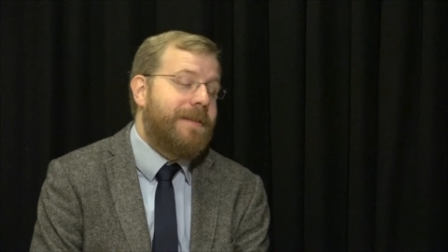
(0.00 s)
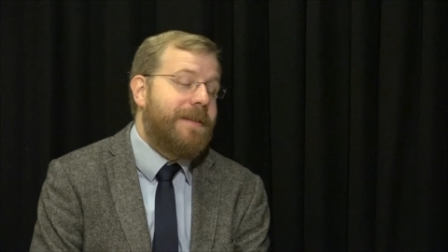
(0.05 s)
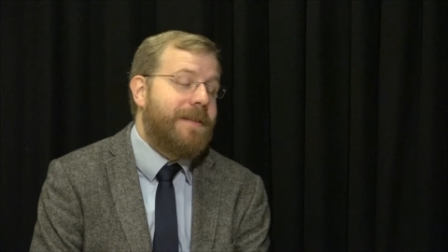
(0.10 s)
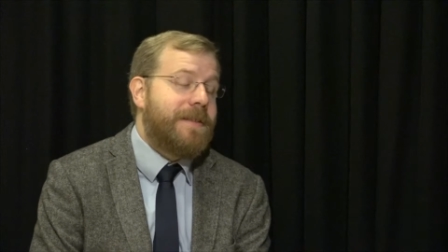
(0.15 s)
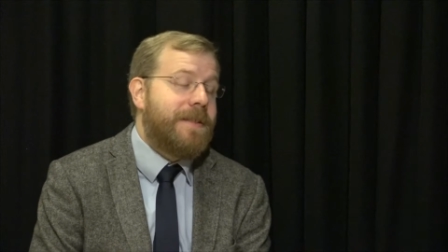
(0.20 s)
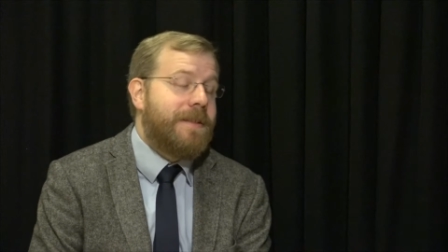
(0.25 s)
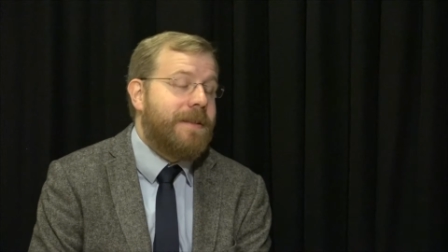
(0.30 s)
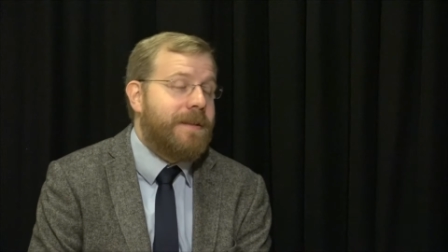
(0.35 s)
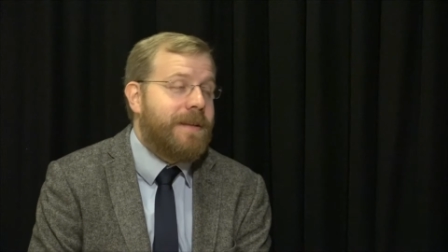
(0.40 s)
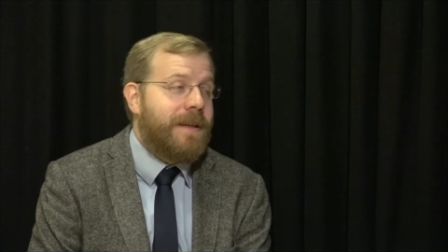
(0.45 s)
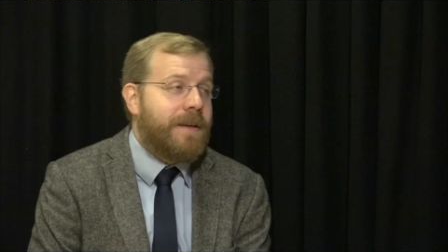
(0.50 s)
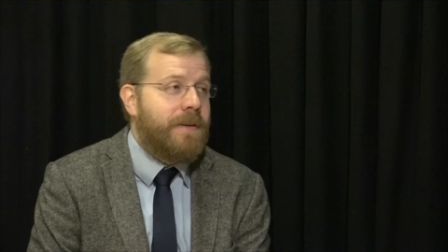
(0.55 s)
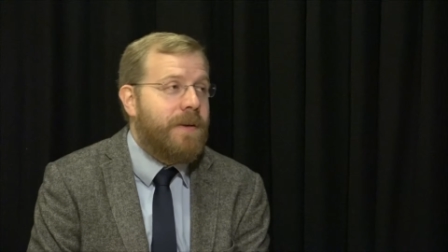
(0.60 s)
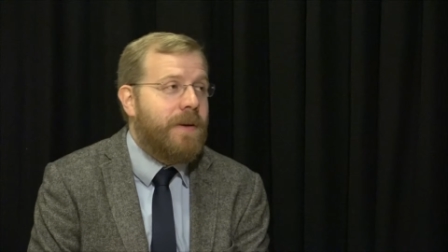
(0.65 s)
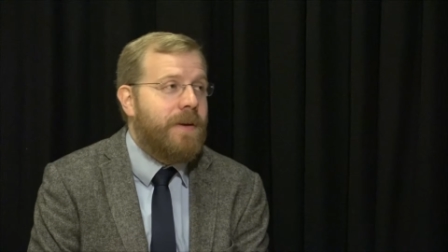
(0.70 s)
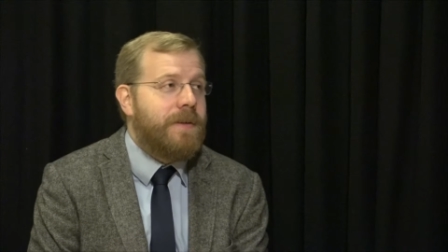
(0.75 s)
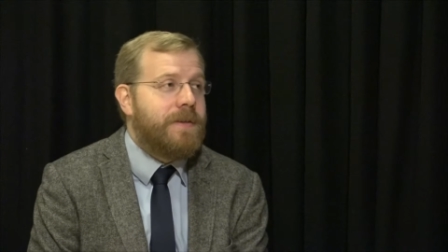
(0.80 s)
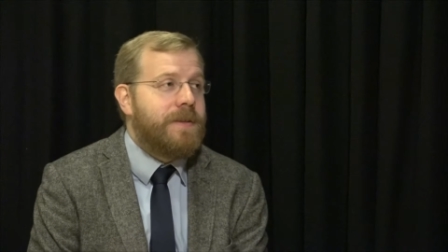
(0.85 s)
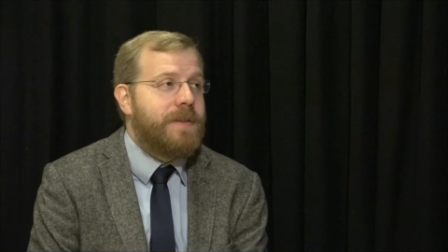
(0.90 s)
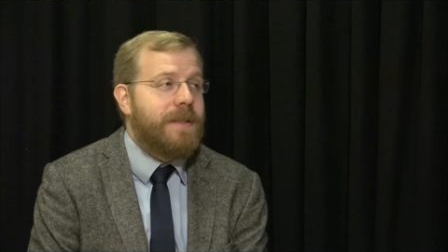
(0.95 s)
digital
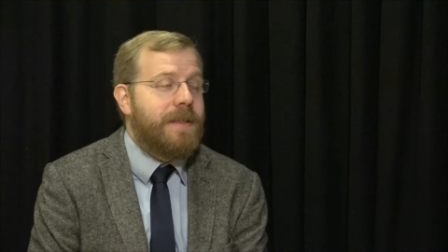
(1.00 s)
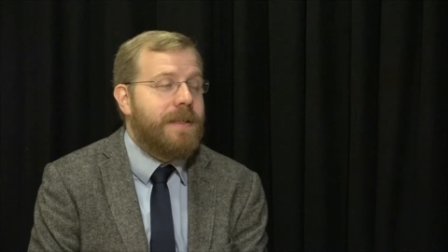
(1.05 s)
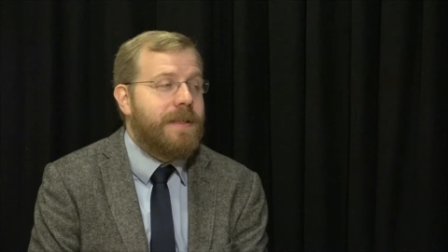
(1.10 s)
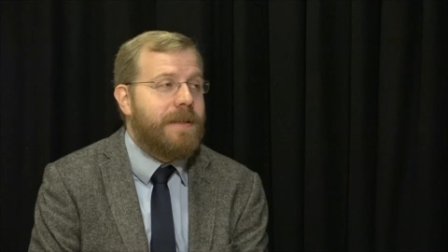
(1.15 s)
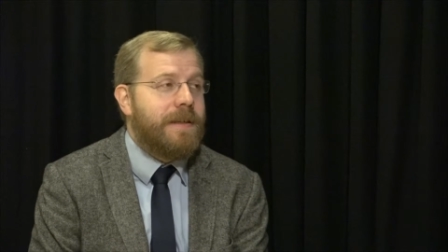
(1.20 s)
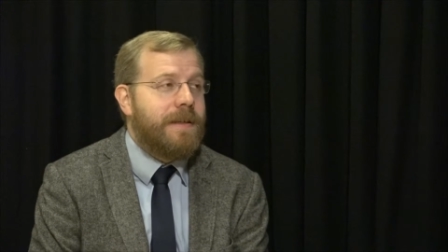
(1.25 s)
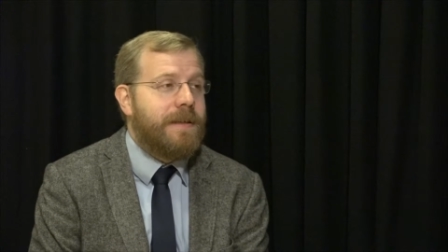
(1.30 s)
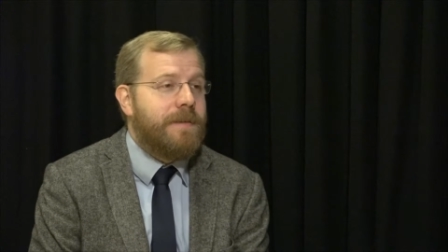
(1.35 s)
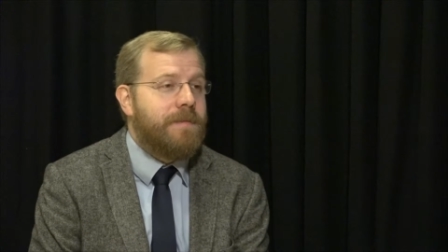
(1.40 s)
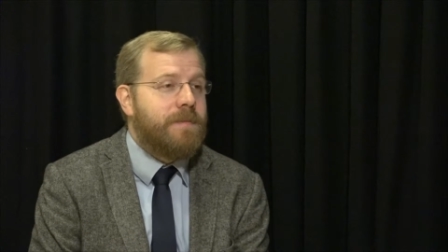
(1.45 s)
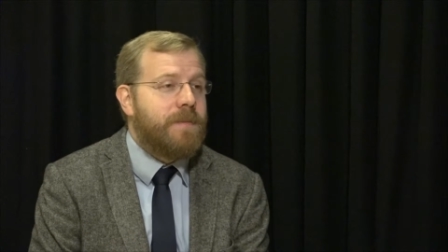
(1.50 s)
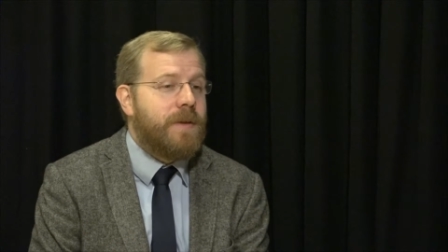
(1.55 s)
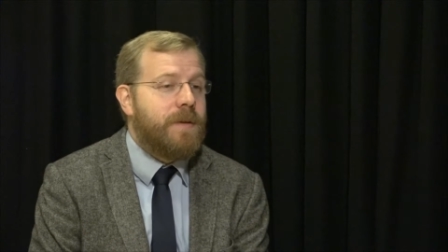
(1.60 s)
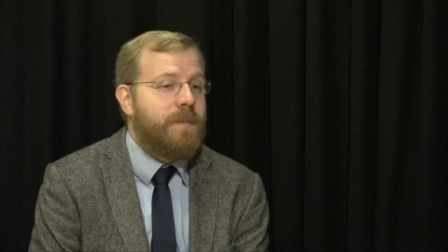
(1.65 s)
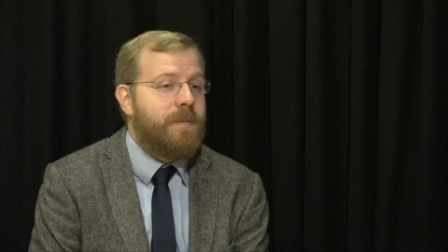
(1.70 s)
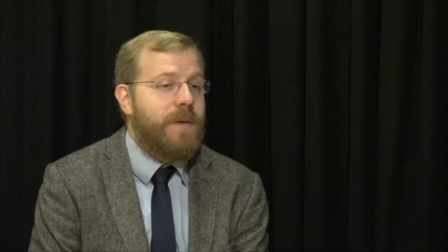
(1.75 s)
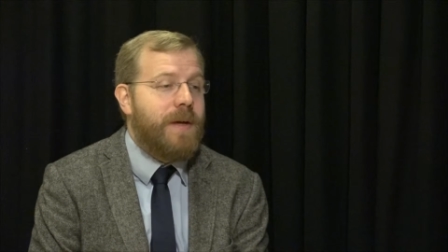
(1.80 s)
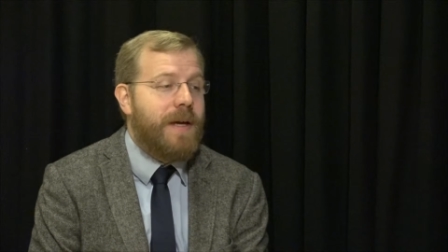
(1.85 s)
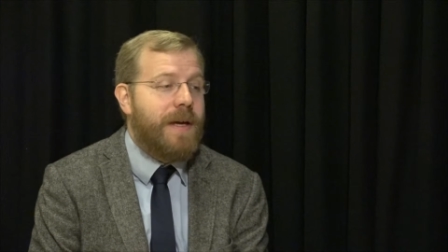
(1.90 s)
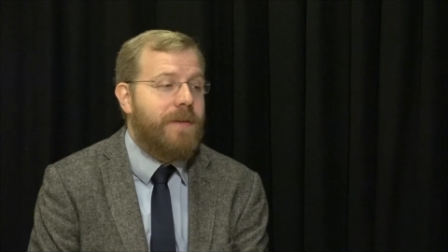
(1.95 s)
technology, uh,
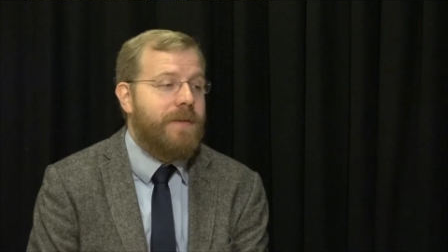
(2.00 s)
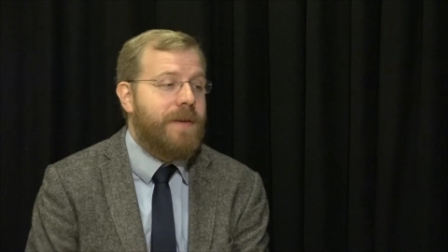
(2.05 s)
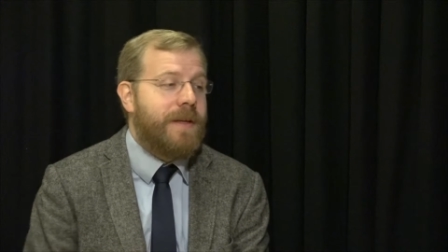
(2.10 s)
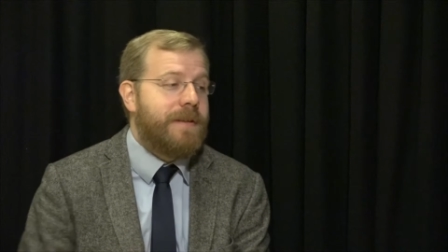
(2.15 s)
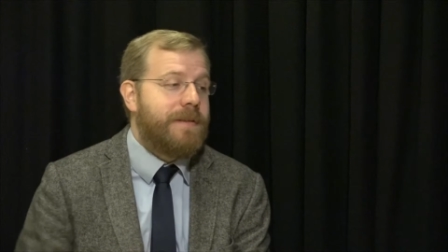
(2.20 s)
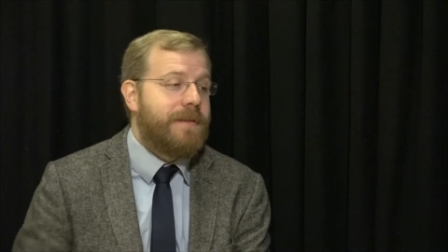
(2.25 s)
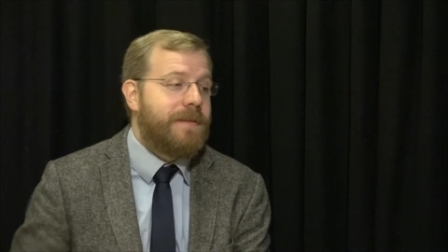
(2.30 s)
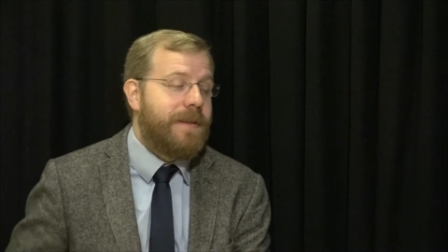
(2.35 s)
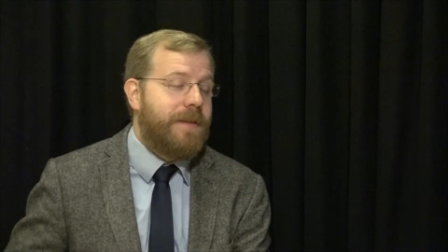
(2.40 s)
comparing